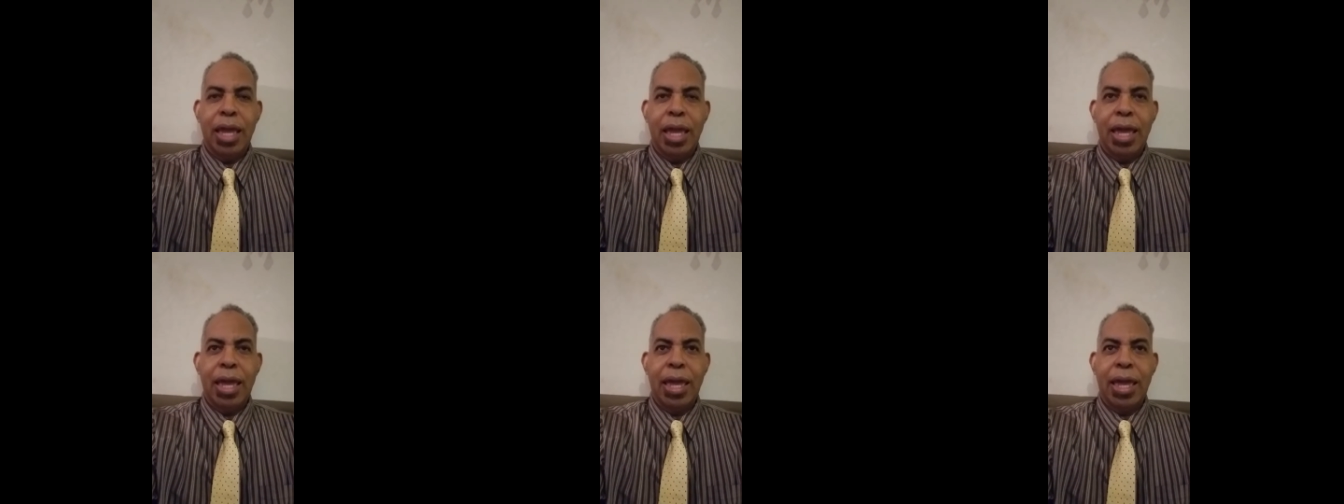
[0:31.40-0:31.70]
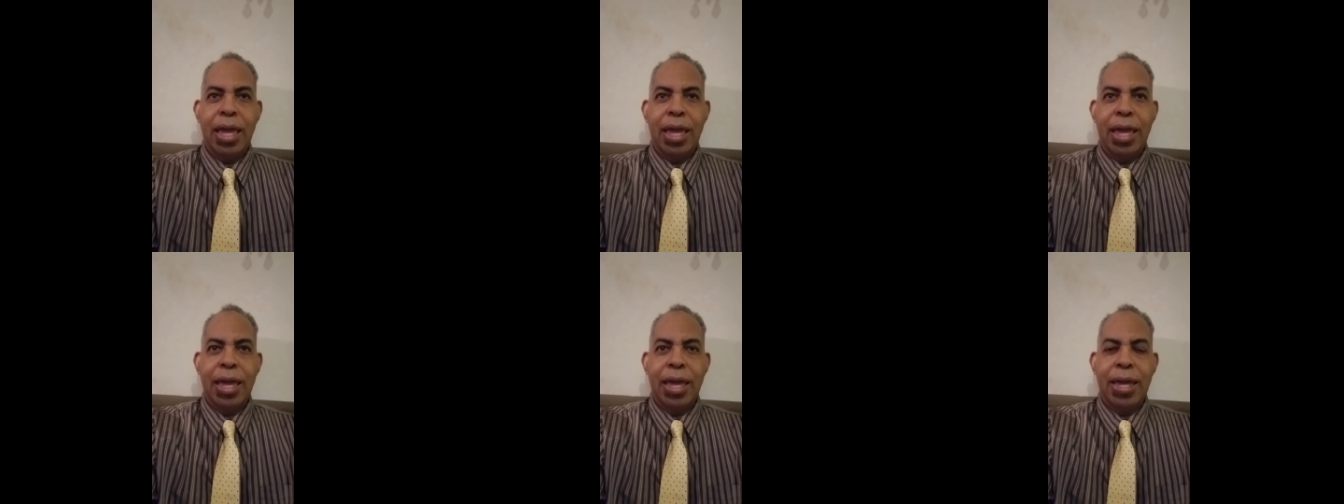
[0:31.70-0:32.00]

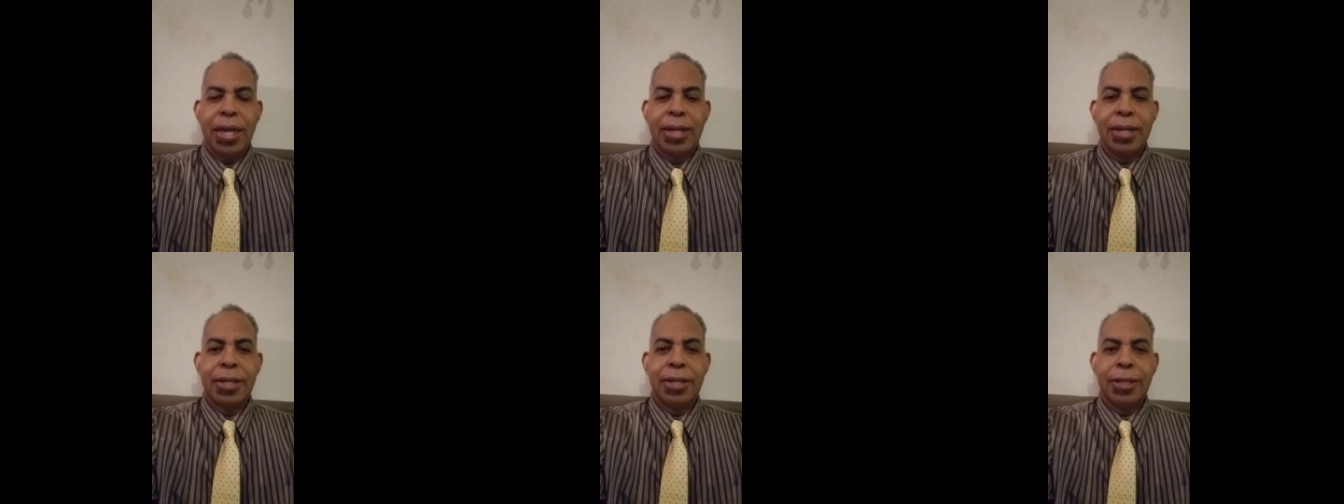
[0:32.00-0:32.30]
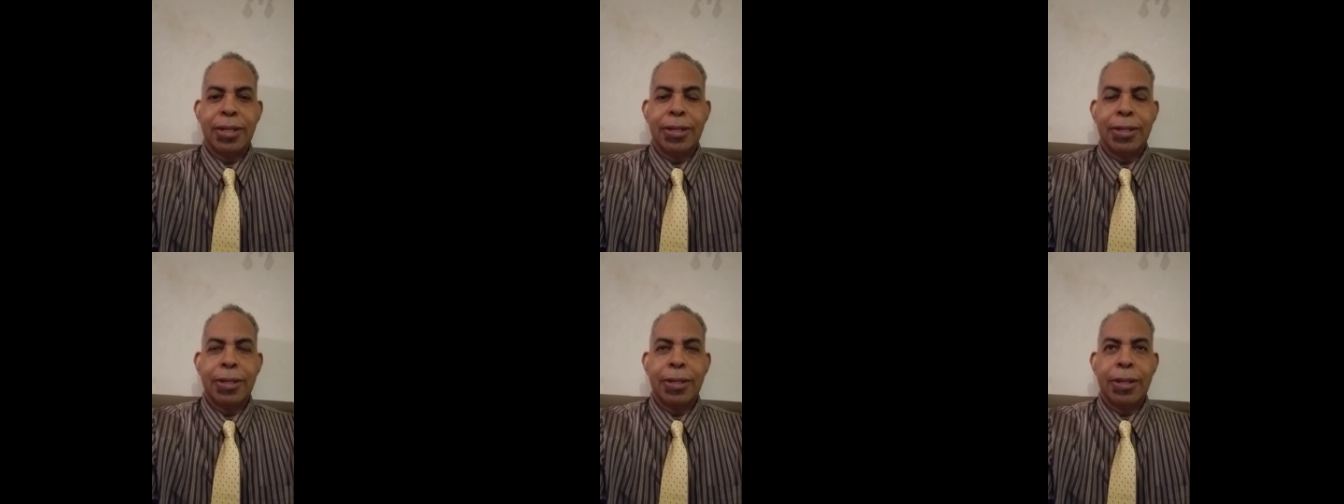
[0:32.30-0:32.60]
and
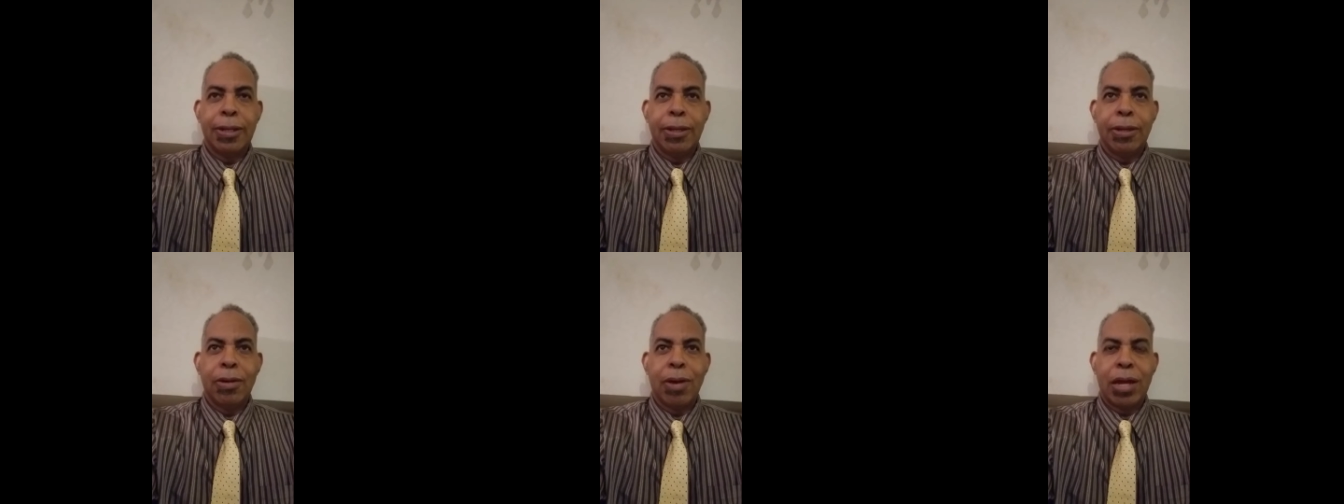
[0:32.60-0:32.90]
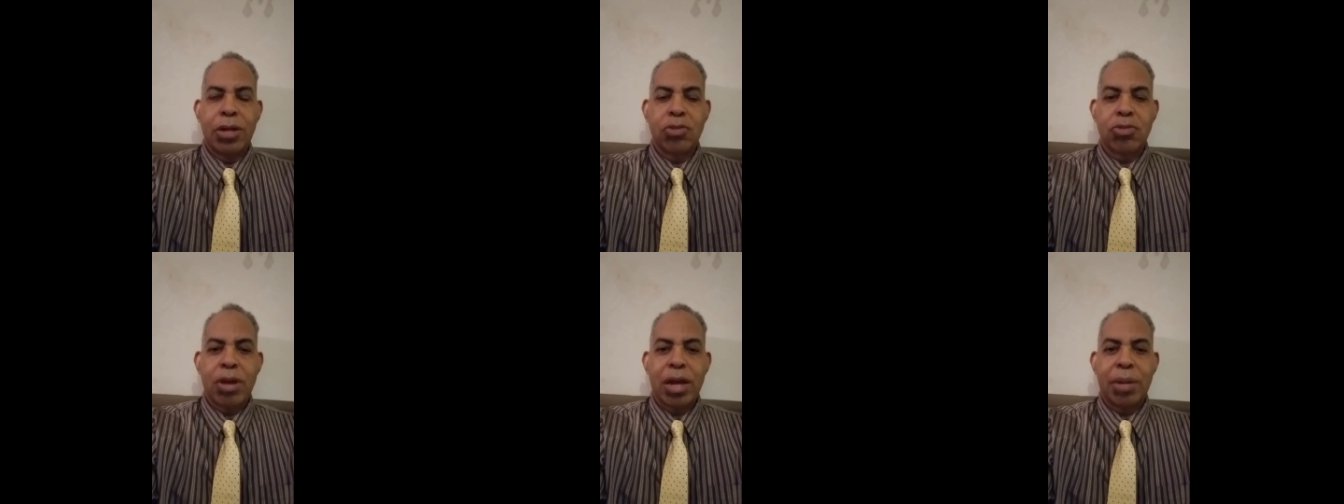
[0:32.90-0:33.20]
you know
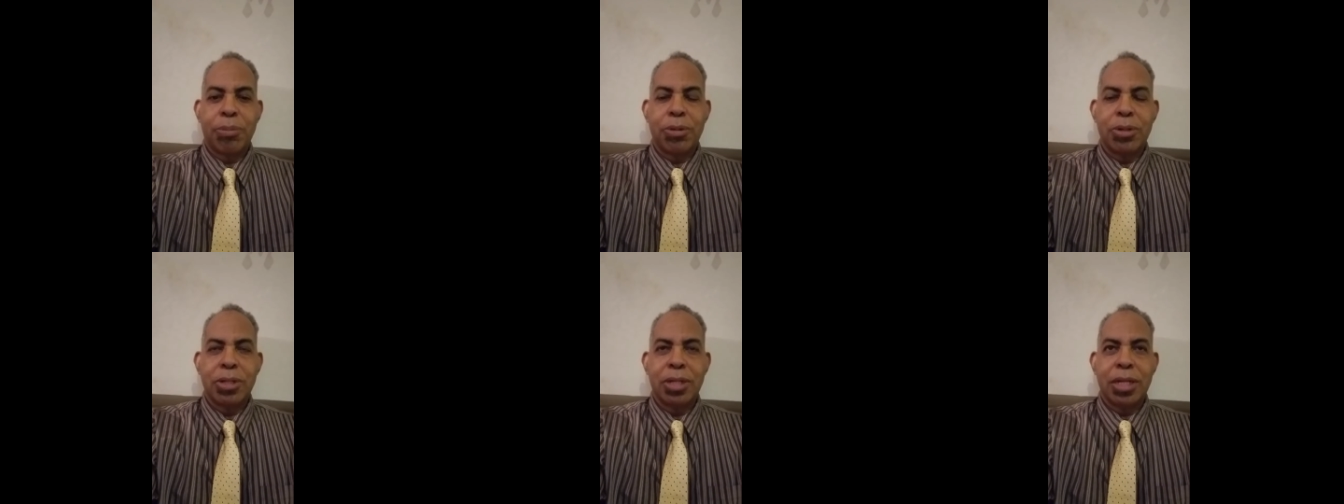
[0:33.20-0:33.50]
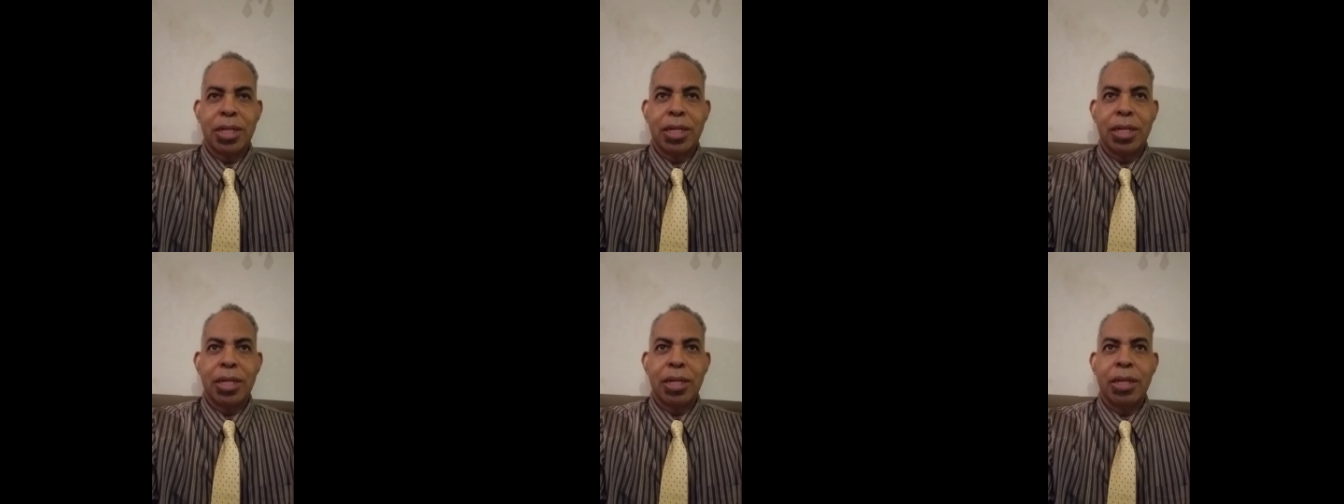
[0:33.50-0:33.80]
I try to
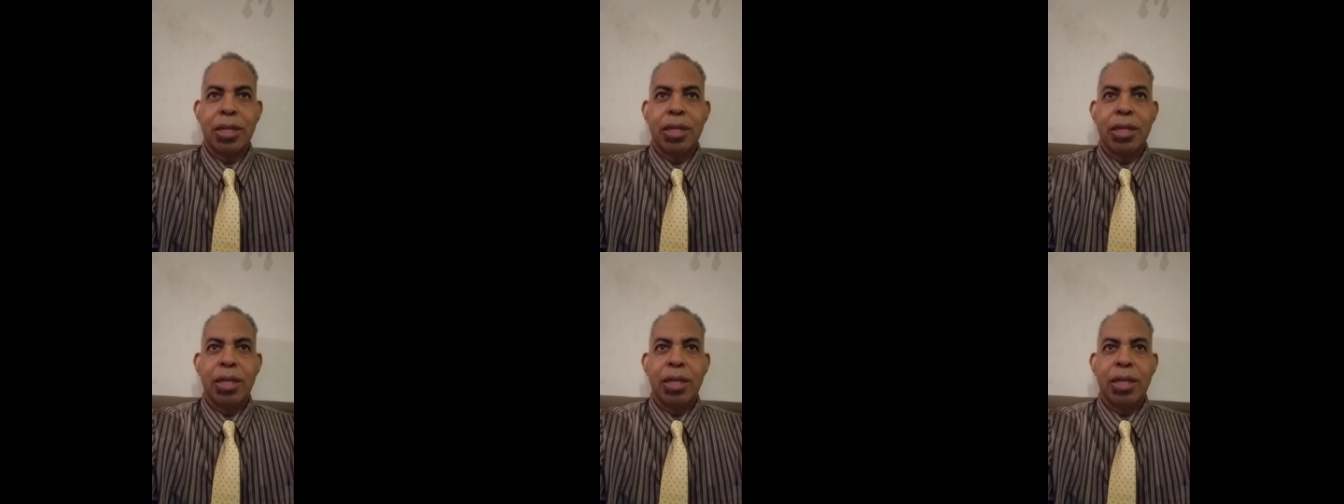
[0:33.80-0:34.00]
present it